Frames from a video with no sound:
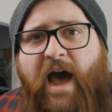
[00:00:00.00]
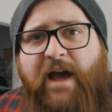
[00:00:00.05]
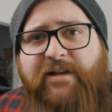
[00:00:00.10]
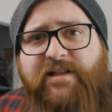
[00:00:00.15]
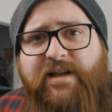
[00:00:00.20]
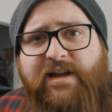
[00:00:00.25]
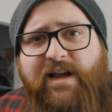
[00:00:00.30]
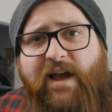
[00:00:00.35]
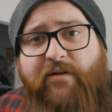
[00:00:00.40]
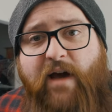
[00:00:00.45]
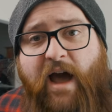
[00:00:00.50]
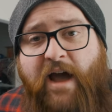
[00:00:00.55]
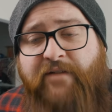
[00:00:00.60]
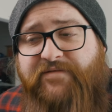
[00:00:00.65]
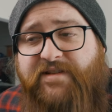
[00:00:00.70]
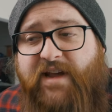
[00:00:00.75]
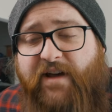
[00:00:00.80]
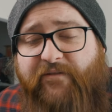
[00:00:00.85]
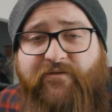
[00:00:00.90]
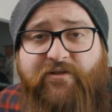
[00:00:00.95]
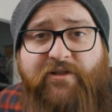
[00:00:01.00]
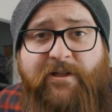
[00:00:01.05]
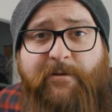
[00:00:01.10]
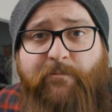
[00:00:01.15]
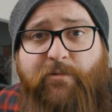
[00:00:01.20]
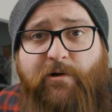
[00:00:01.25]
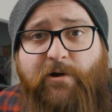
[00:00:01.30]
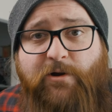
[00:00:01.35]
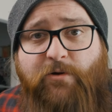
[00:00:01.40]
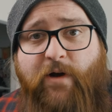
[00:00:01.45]
I think I've definitely
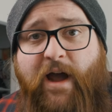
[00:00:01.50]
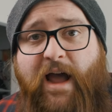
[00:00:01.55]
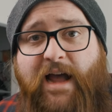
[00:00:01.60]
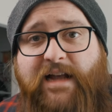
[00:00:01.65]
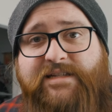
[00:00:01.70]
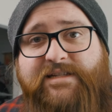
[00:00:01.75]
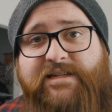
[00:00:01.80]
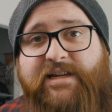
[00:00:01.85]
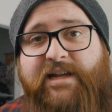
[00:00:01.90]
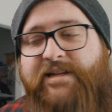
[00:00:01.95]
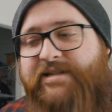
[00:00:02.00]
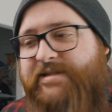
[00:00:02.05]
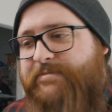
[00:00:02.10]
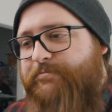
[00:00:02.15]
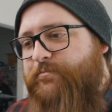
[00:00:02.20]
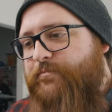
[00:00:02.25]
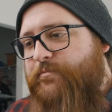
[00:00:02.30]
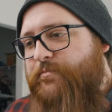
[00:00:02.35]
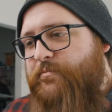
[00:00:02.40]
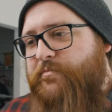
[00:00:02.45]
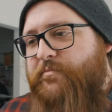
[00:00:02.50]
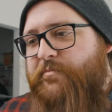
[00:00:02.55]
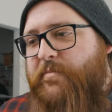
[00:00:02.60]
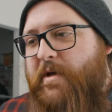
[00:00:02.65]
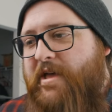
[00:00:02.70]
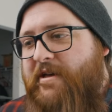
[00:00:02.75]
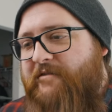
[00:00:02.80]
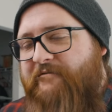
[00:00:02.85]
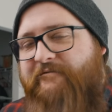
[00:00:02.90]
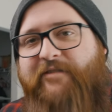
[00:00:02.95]
progressed. It's
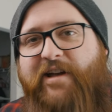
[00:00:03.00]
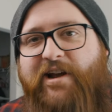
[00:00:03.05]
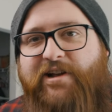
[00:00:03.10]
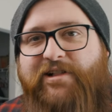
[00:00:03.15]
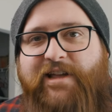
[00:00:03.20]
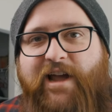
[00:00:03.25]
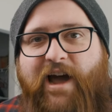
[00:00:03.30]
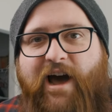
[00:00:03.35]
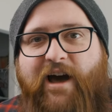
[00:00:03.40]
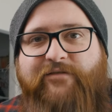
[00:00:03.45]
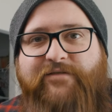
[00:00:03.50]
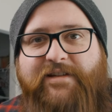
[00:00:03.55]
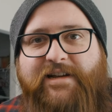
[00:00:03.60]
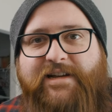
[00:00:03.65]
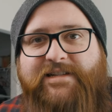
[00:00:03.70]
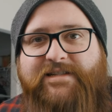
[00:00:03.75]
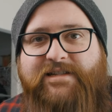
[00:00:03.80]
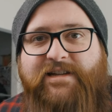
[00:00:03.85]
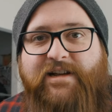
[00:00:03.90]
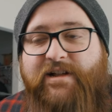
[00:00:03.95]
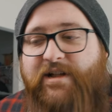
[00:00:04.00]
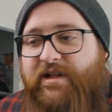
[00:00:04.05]
fairly obvious.